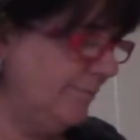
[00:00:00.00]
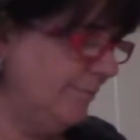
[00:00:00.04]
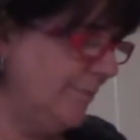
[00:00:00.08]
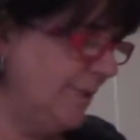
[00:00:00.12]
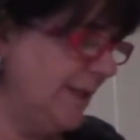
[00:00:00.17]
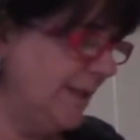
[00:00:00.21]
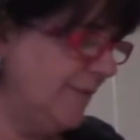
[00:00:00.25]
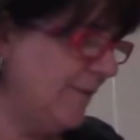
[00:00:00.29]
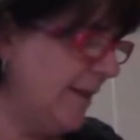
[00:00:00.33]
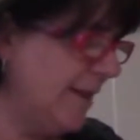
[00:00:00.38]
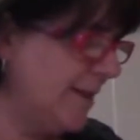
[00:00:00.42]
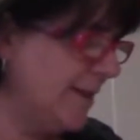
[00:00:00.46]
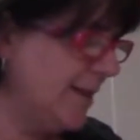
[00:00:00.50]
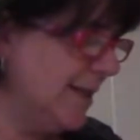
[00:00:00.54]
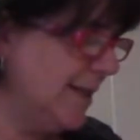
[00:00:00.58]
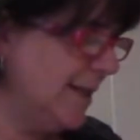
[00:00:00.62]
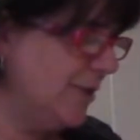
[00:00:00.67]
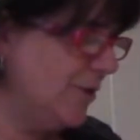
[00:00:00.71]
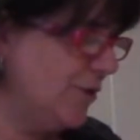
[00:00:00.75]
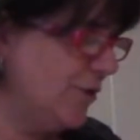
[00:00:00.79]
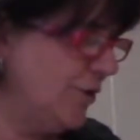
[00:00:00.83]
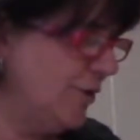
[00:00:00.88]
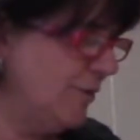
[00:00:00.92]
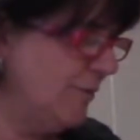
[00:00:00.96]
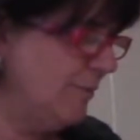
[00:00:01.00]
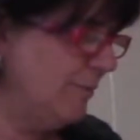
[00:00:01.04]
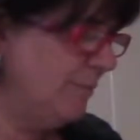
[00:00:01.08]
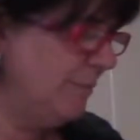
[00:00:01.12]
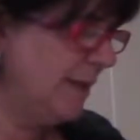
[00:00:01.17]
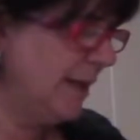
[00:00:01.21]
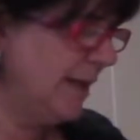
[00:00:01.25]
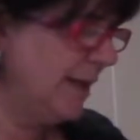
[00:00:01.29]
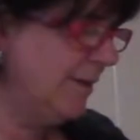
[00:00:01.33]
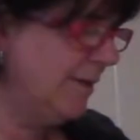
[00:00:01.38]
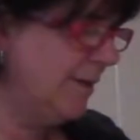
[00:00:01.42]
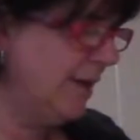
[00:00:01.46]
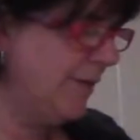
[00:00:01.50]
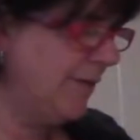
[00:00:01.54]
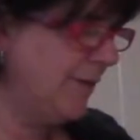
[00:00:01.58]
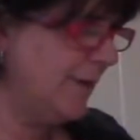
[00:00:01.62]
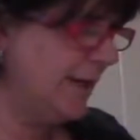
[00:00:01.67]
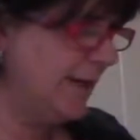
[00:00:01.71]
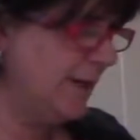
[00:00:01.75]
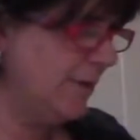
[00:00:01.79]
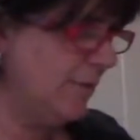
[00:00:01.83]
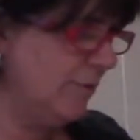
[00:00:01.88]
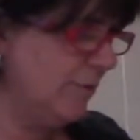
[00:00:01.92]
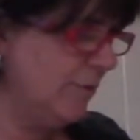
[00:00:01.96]
see if that's an issue, but nothing
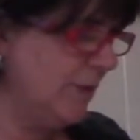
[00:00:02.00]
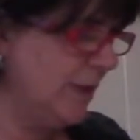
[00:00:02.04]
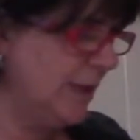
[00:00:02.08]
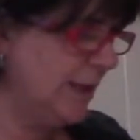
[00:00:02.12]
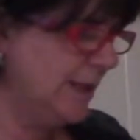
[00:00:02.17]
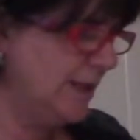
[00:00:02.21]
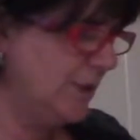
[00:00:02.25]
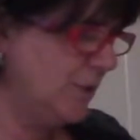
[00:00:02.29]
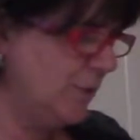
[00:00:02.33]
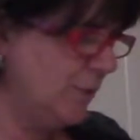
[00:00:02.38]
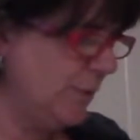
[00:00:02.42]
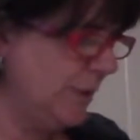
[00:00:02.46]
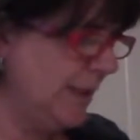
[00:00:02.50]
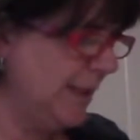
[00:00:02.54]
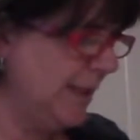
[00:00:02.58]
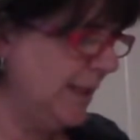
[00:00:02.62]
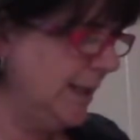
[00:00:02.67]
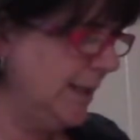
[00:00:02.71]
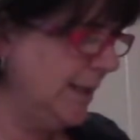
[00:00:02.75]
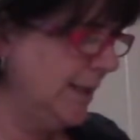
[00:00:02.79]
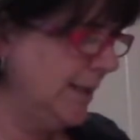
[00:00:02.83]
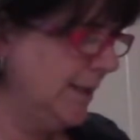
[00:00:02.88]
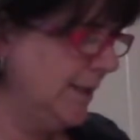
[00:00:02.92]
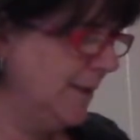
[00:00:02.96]
in her history